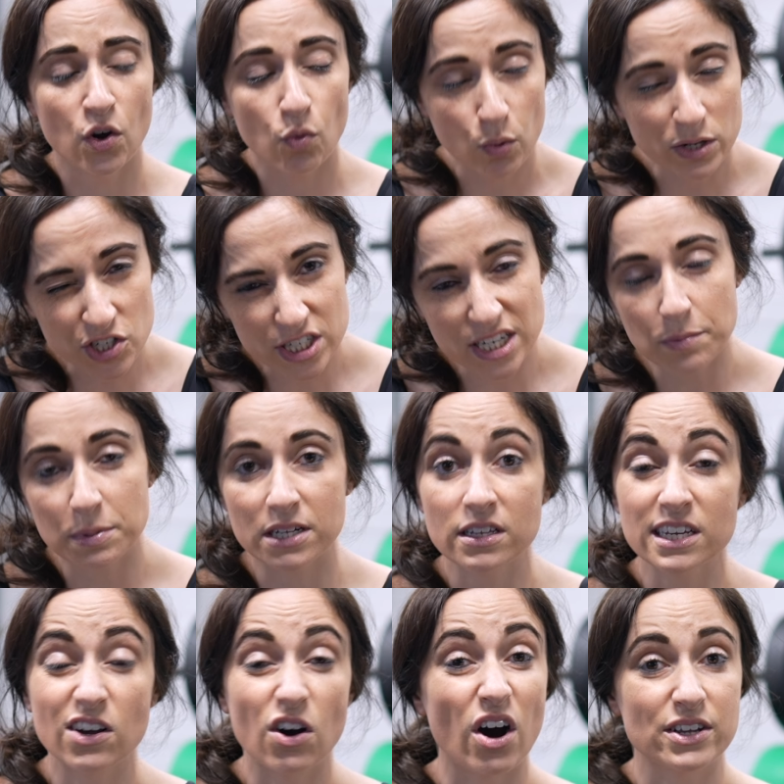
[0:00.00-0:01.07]
which
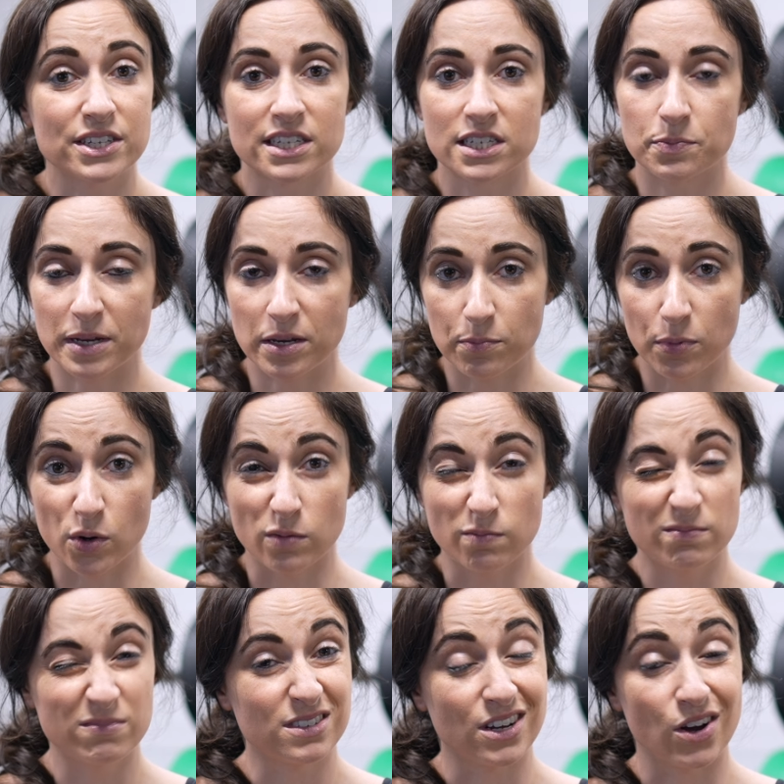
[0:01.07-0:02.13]
typically causes
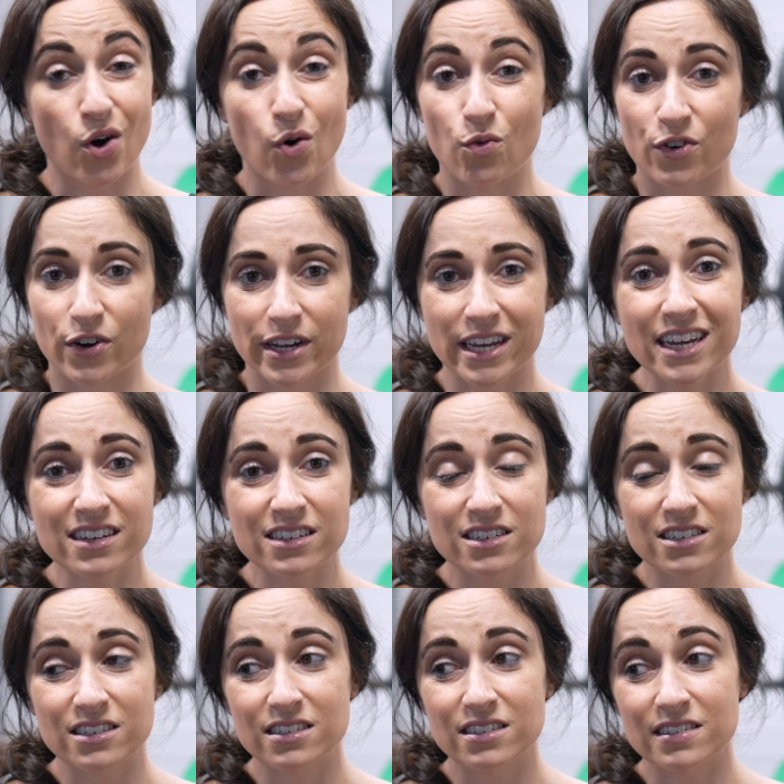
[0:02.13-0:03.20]
people to
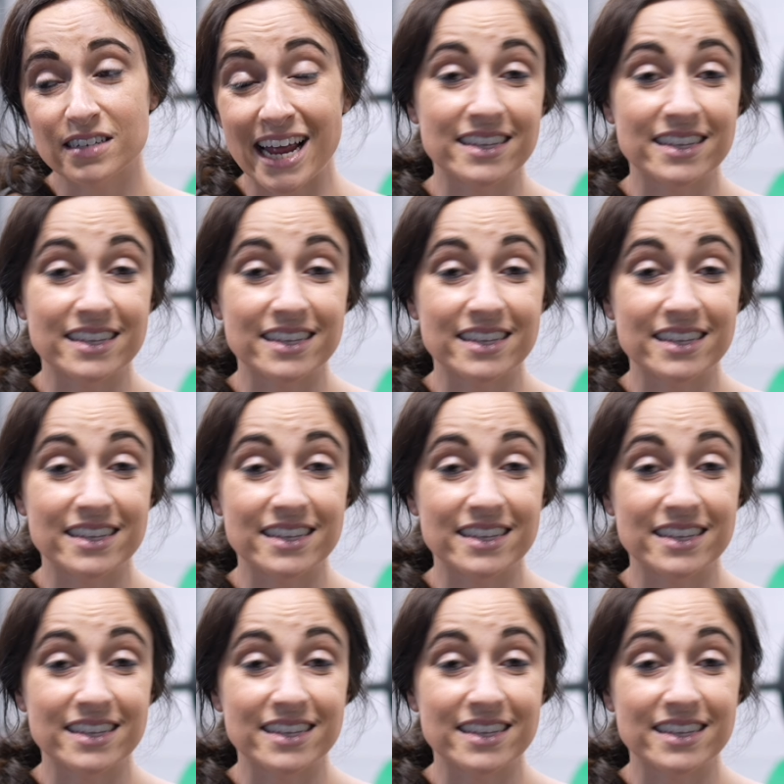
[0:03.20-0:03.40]
overeat,